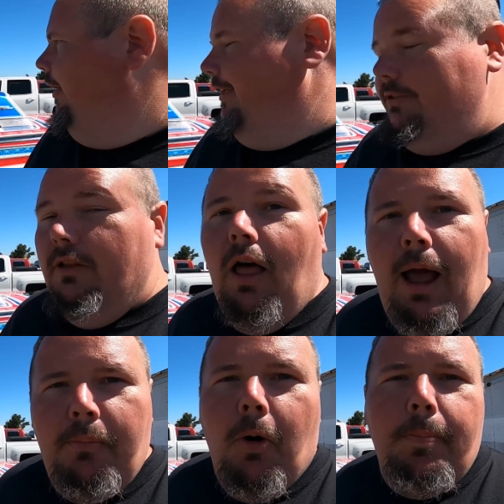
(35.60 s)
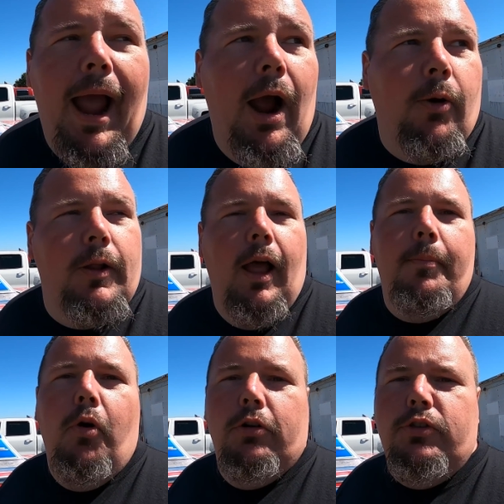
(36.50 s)
It's a lot more power, a
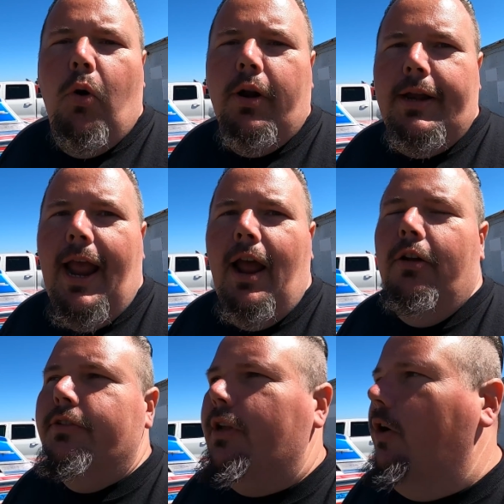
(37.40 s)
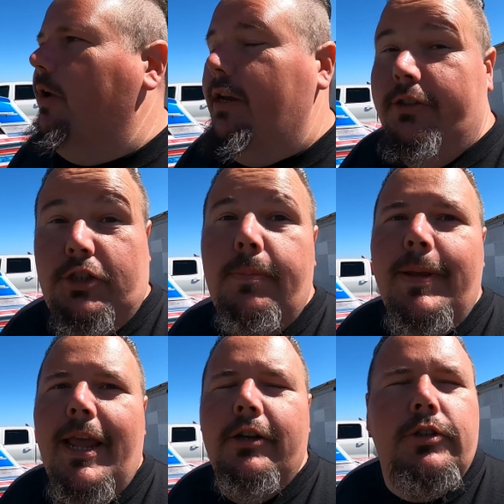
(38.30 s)
lot more torque now, so it should
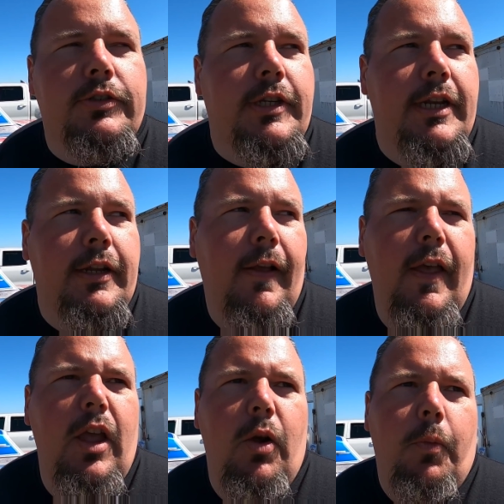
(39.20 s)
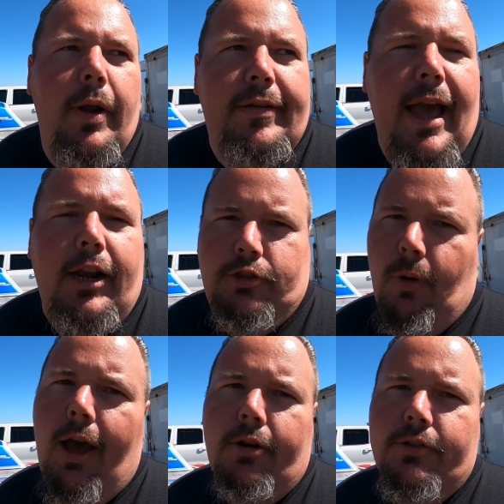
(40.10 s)
be interesting. We got a
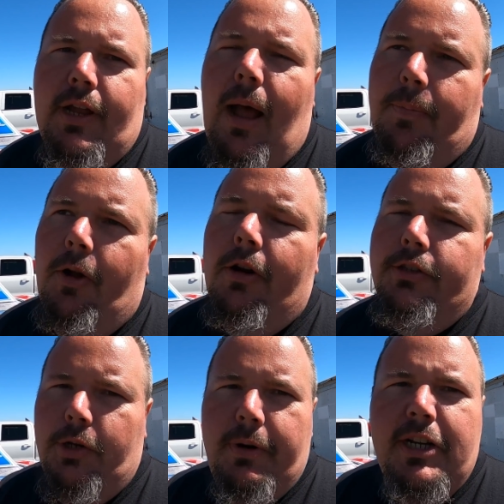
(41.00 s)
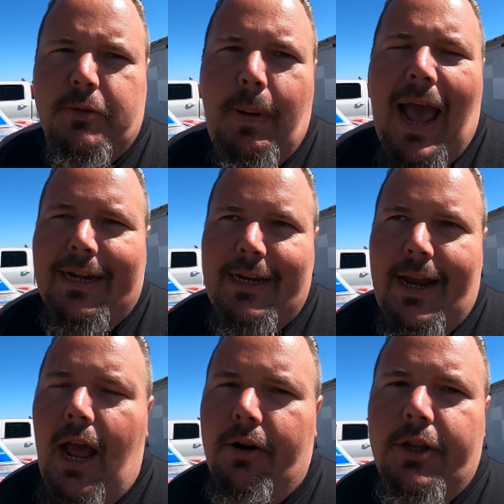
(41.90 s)
throttle stop on it, so we just backed it
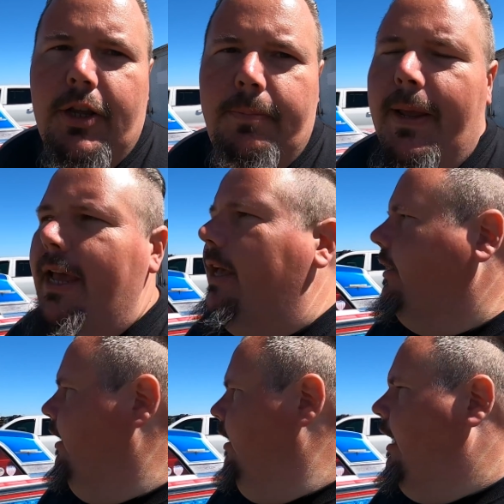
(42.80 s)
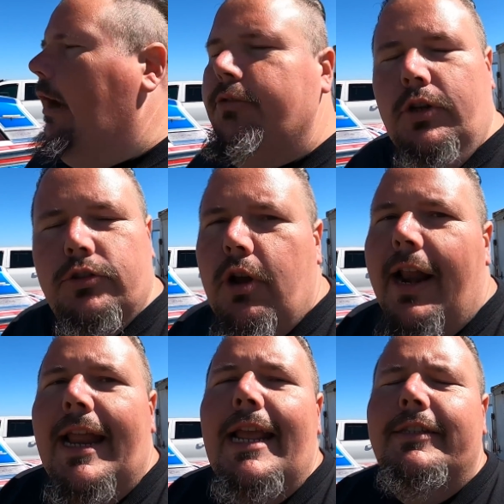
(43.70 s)
down a good bit. I'm just going to try
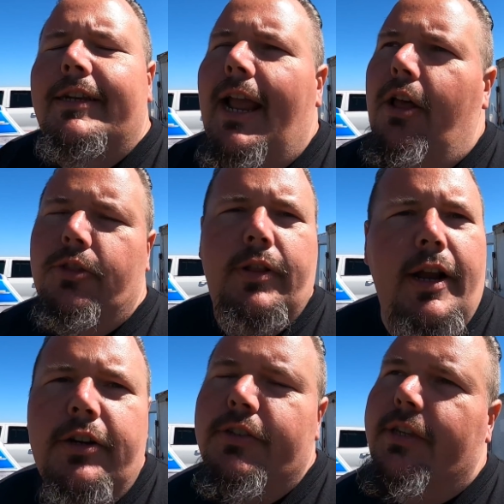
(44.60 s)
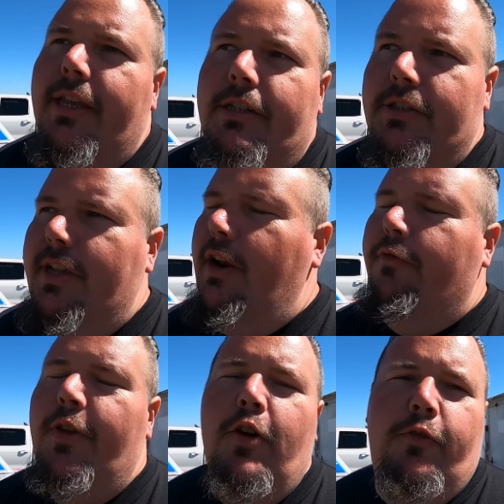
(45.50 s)
to ease it down through there and just get a
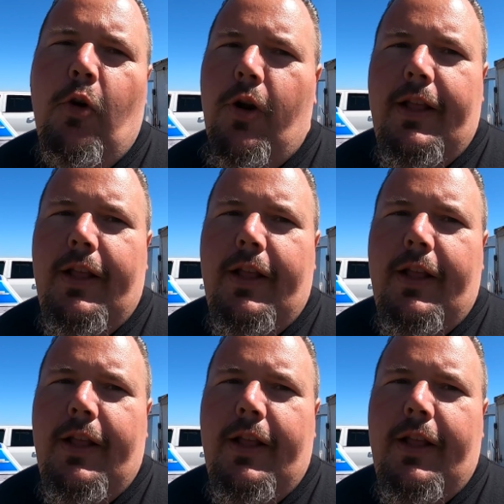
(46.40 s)
feel for it.